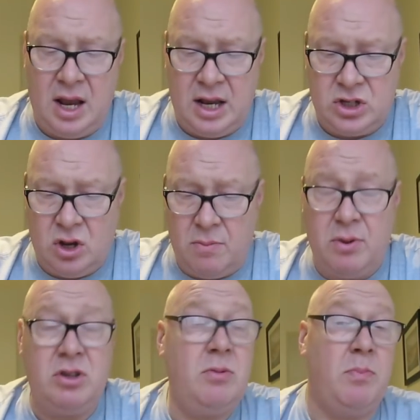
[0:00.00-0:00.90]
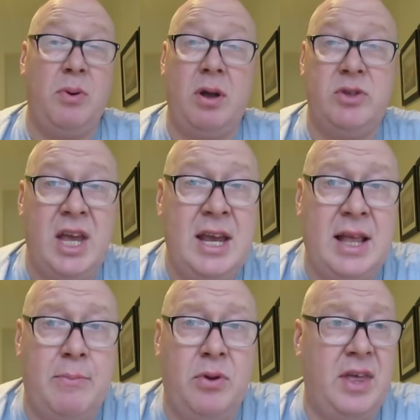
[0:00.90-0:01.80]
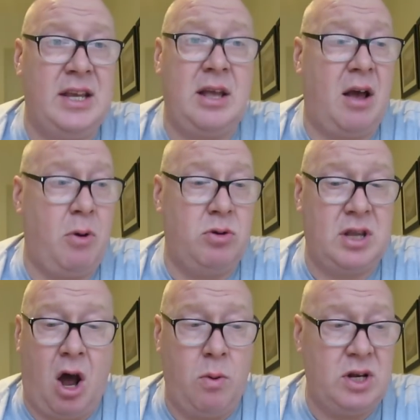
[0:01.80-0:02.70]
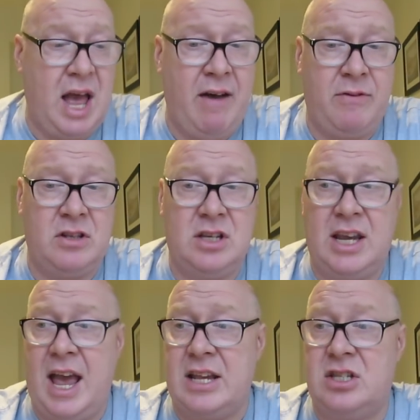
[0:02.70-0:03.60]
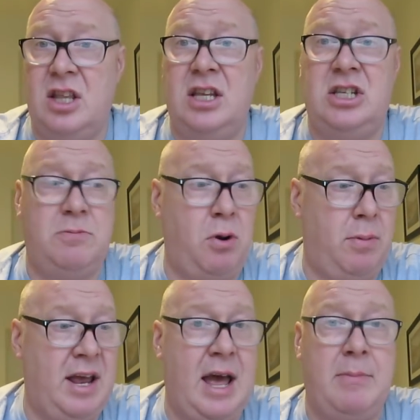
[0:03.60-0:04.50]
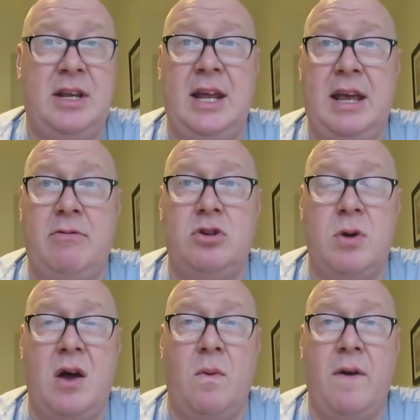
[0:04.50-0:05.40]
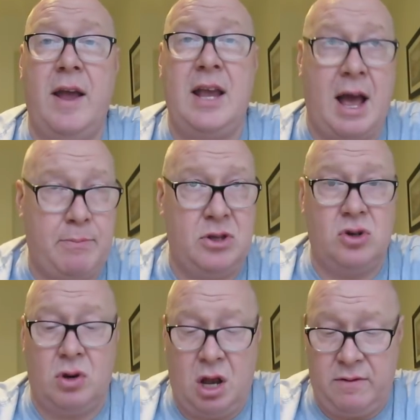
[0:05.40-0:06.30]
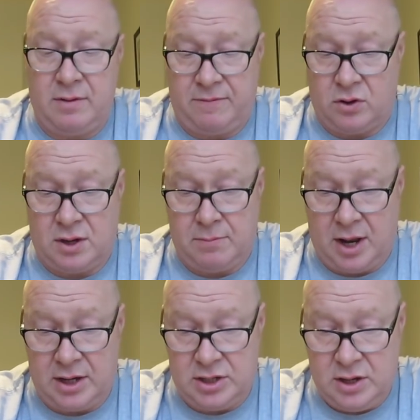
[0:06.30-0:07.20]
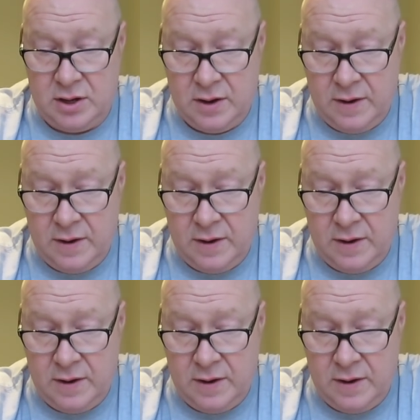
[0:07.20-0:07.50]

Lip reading: It is, but I'm saying that, but that, I would have them to guess that this is probably happening here as well. It happens all over the fucking place.